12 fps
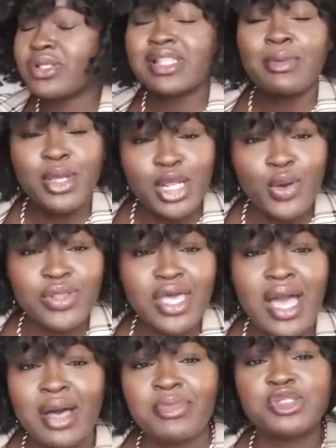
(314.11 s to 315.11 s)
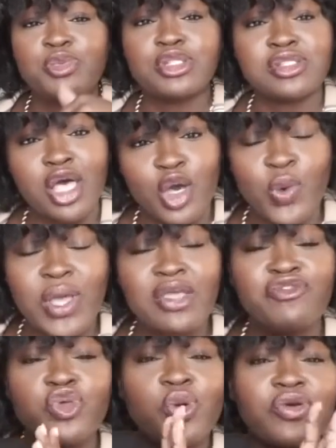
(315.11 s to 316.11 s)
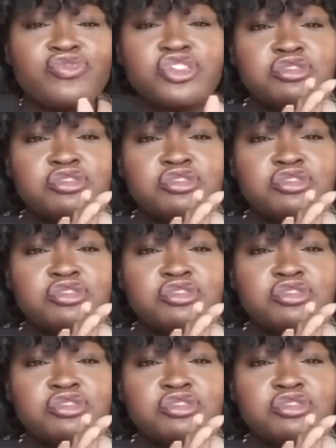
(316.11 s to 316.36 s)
But let me know in the comments below if you have